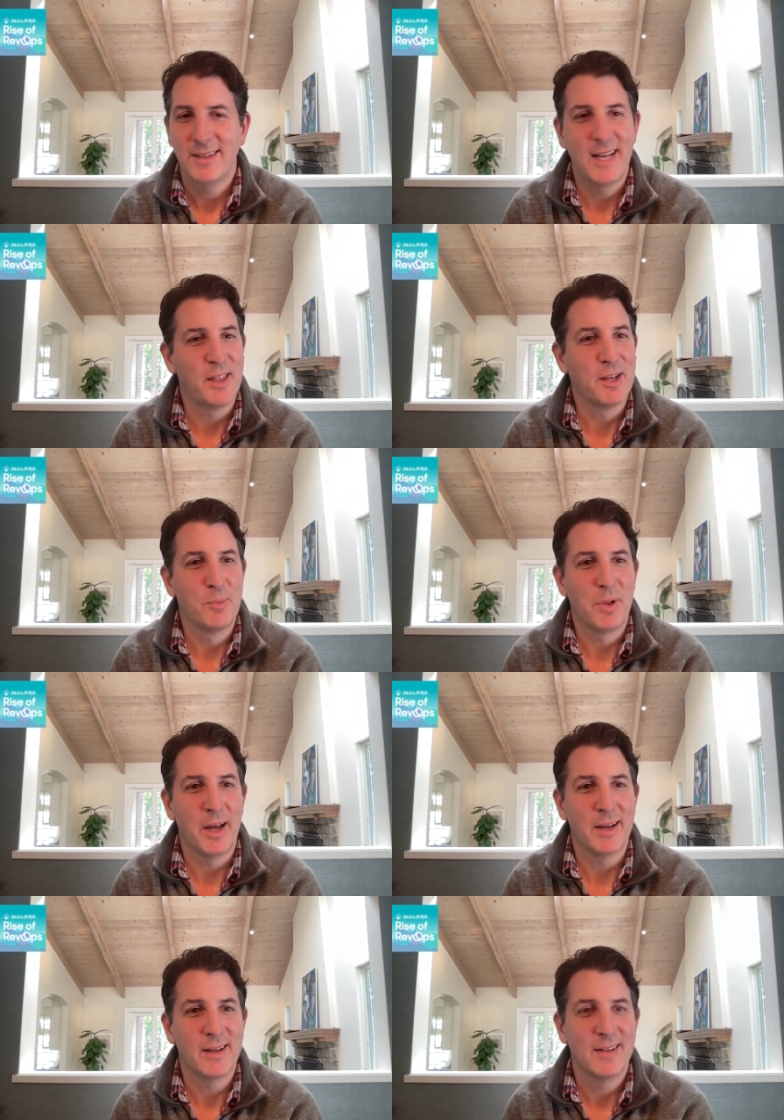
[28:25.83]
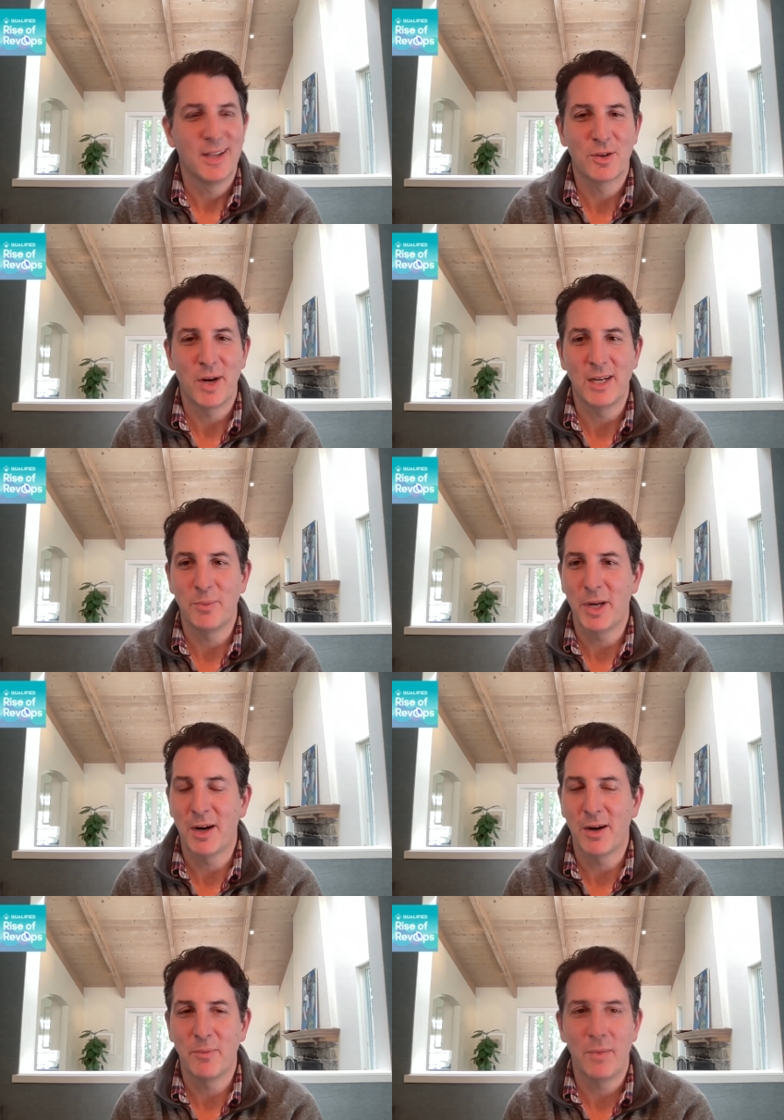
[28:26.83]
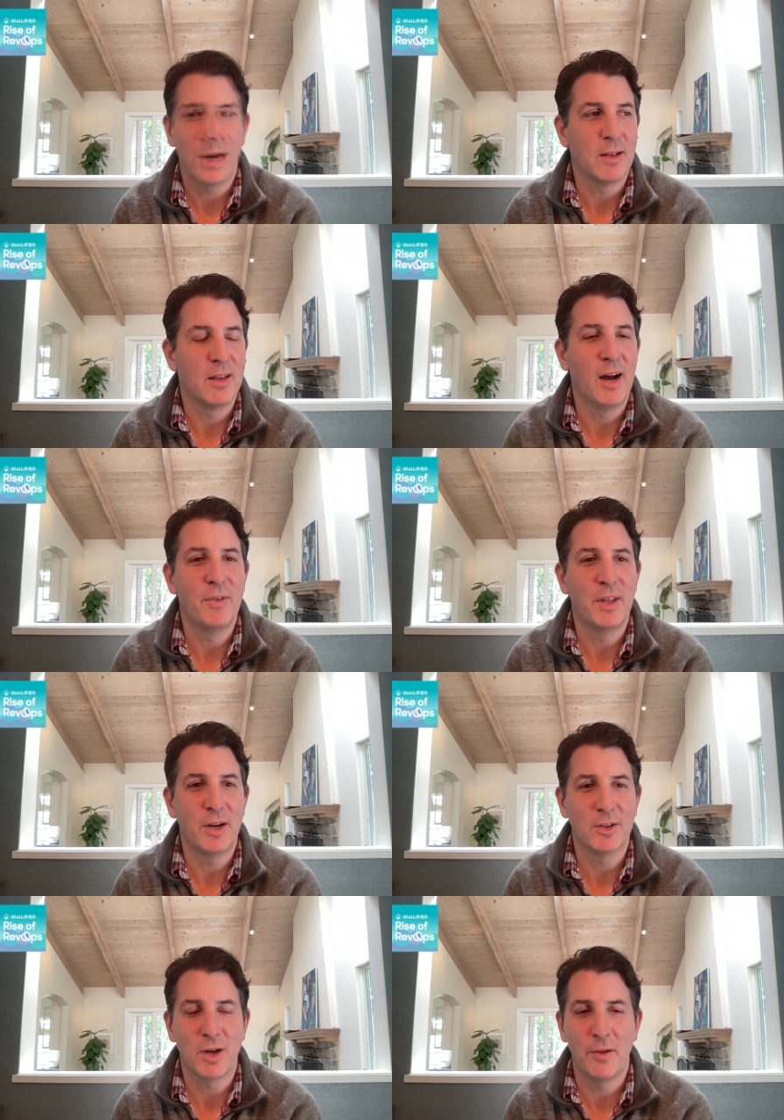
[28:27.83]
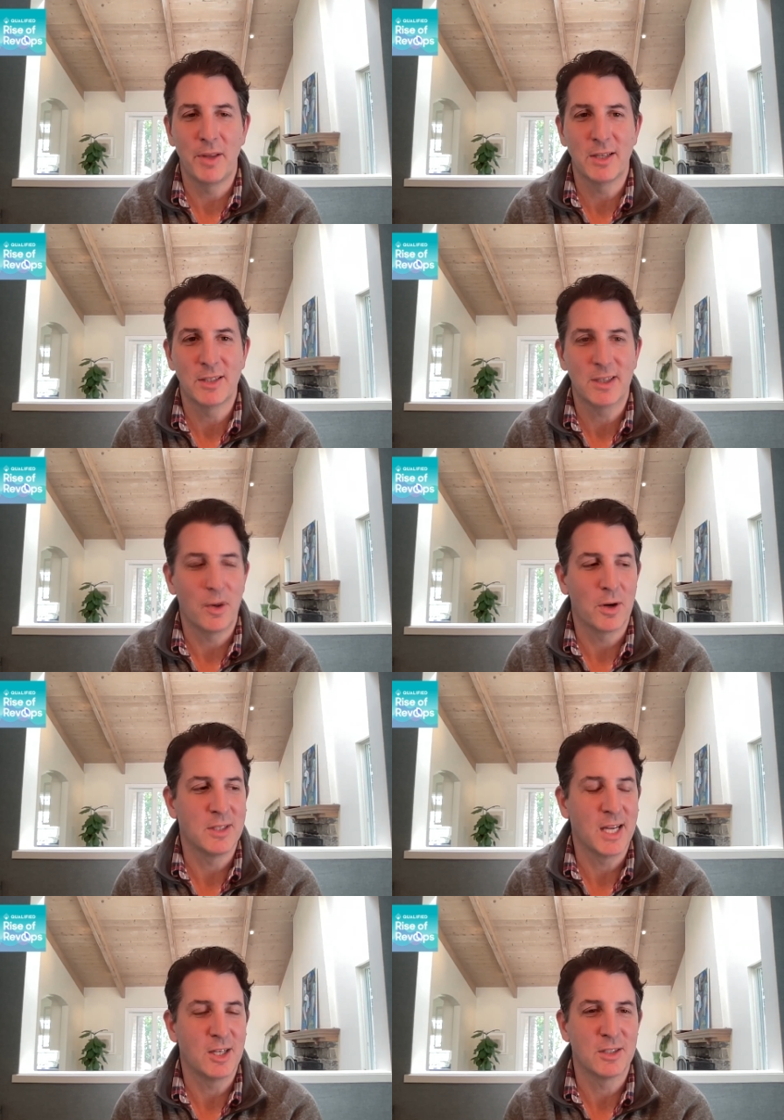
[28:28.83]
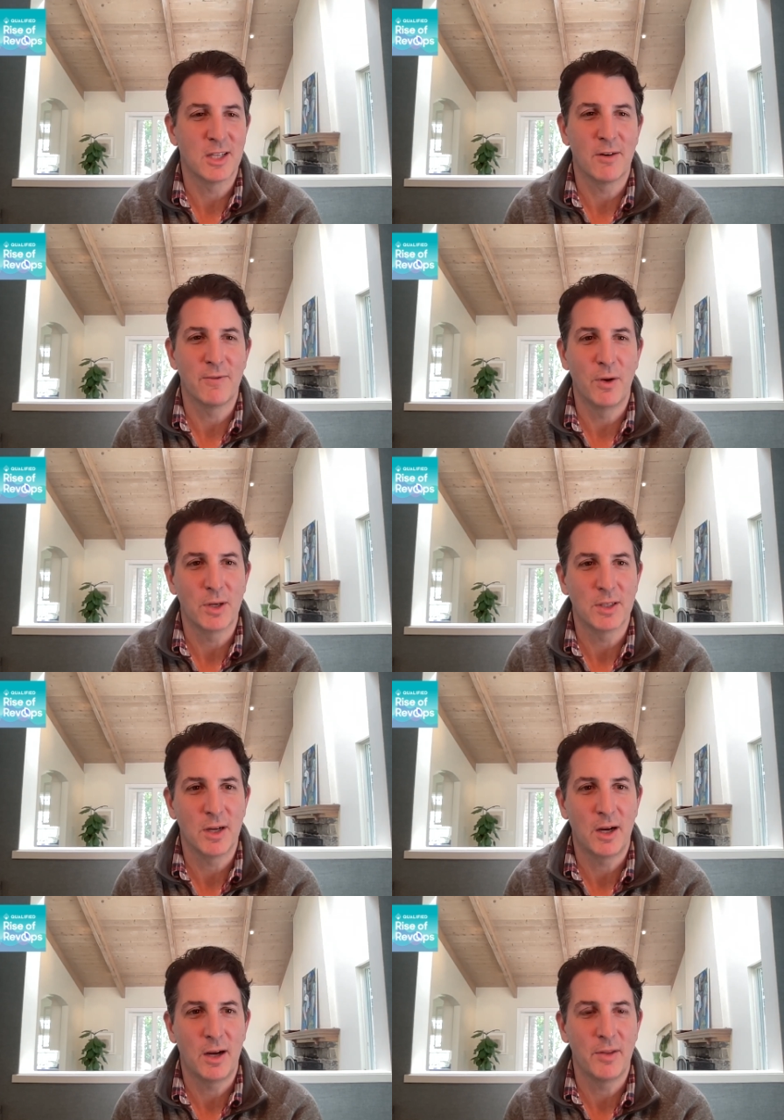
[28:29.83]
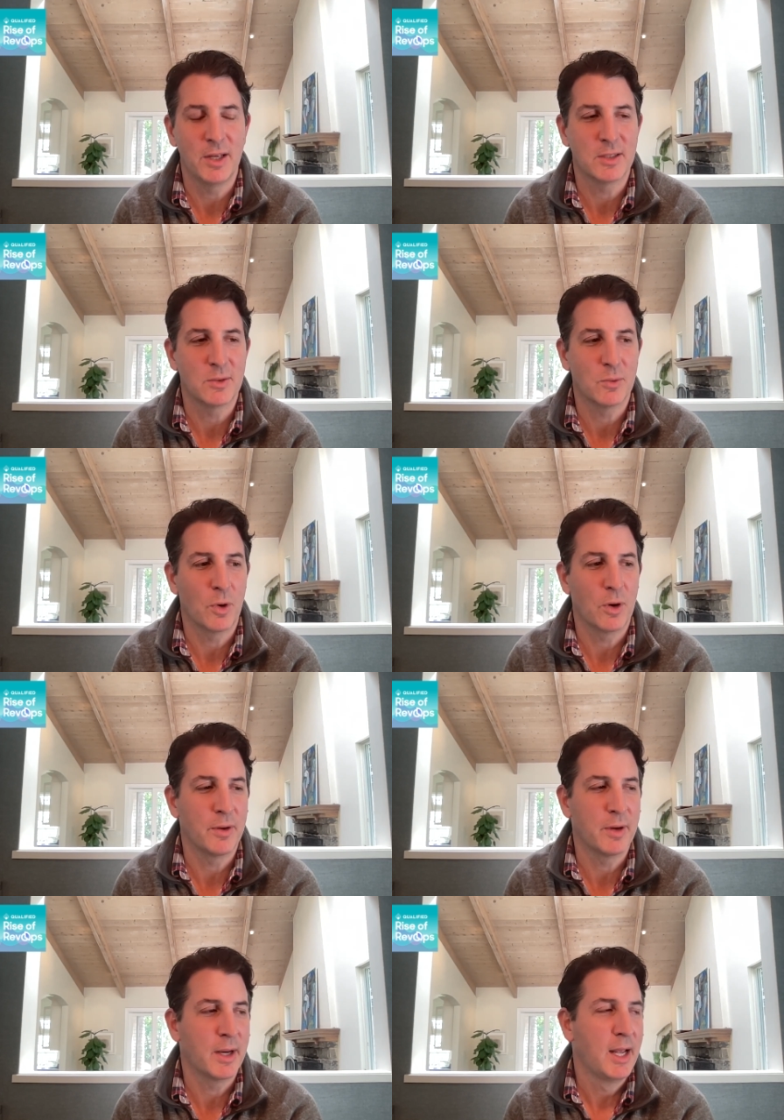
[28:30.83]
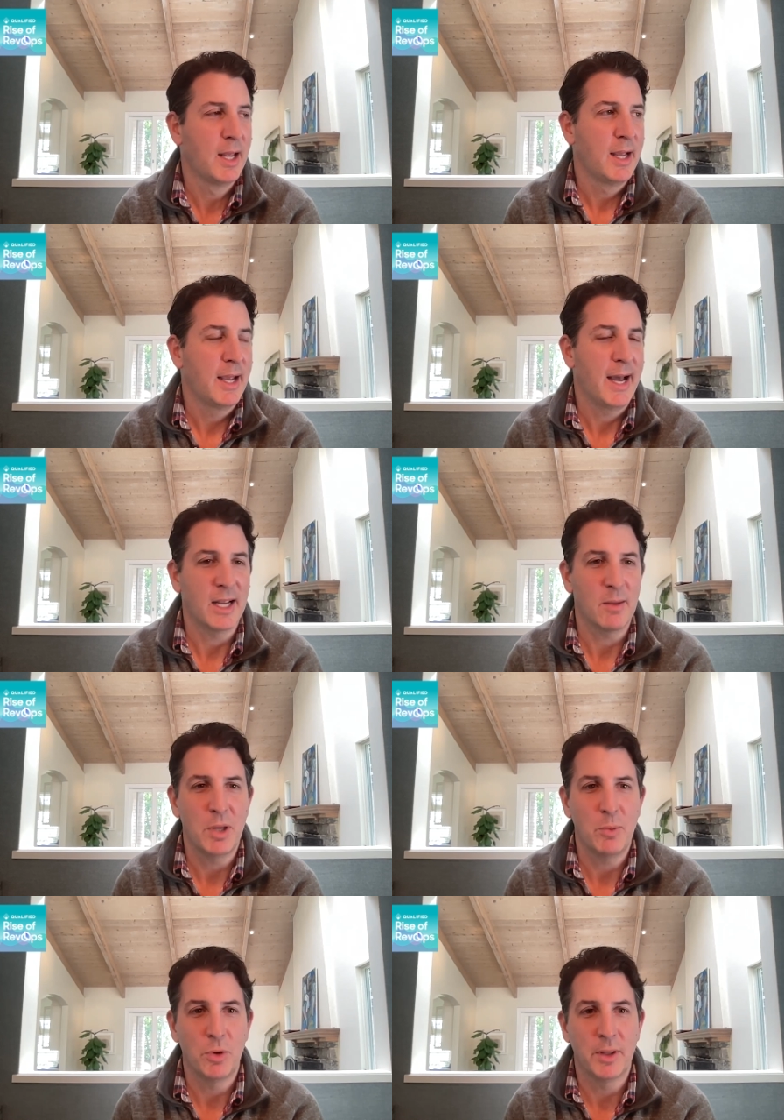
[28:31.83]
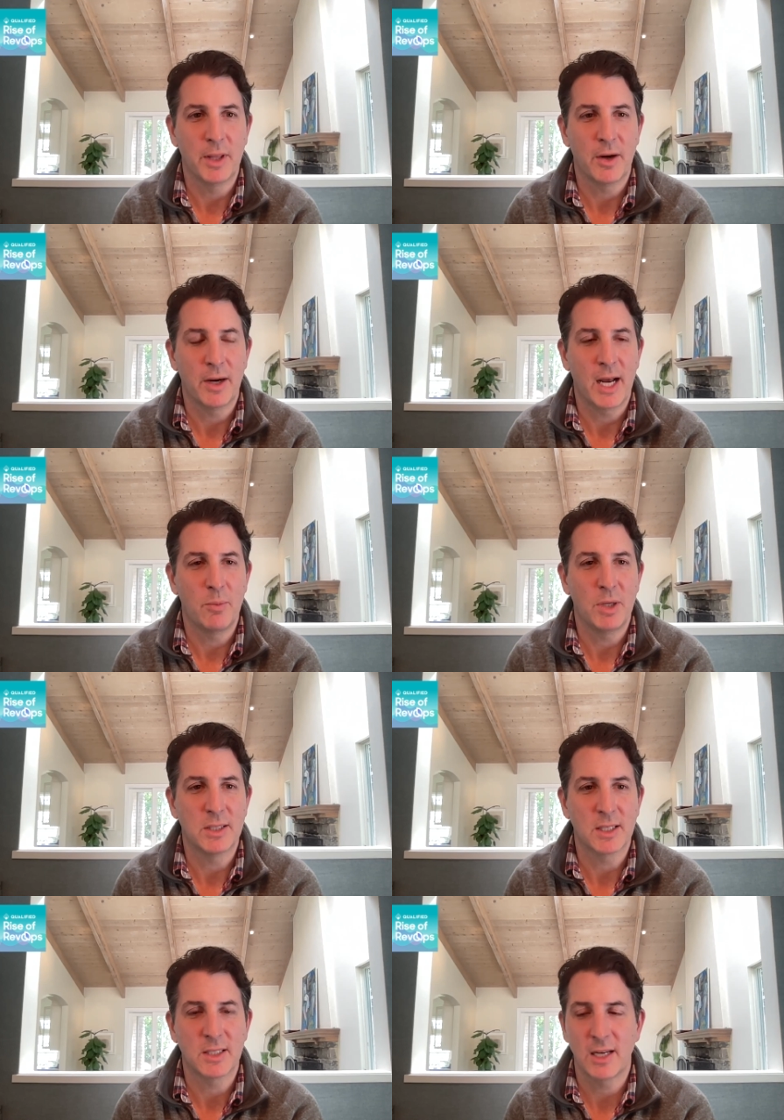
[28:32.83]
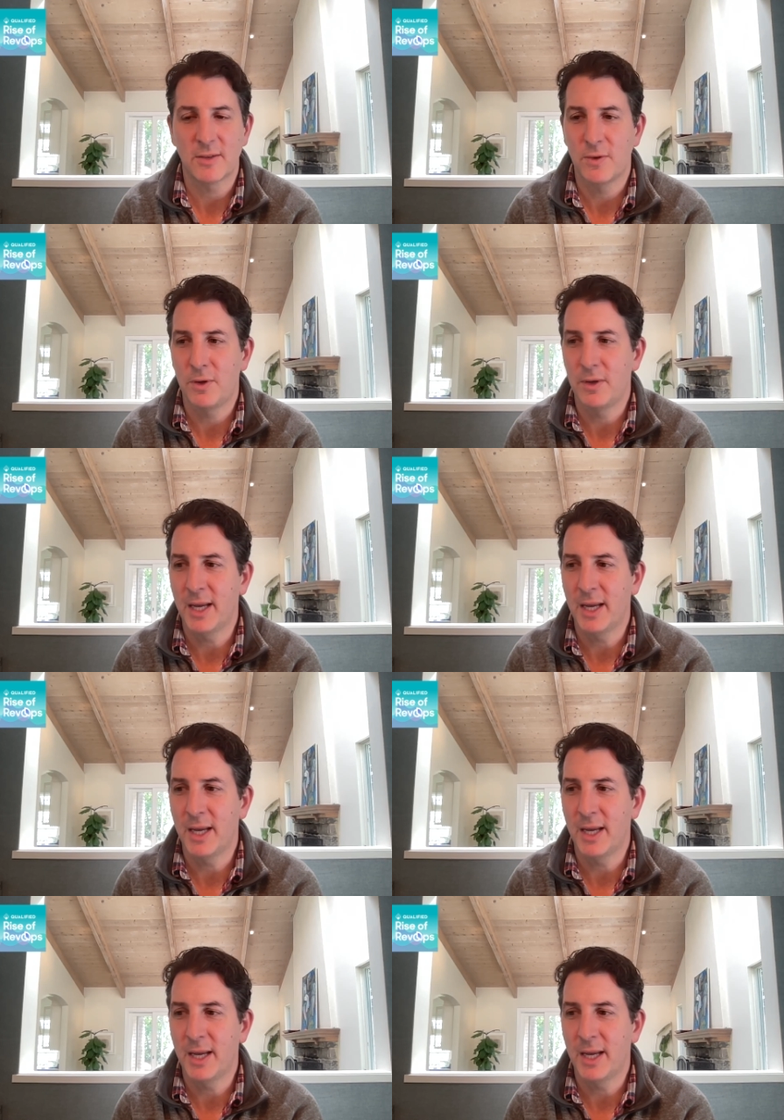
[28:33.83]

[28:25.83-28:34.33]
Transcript: Nothing to plug. Just great to be here. I'm, i love that there's all these organizations that are focused on this world and how to get people in there and how to be successful.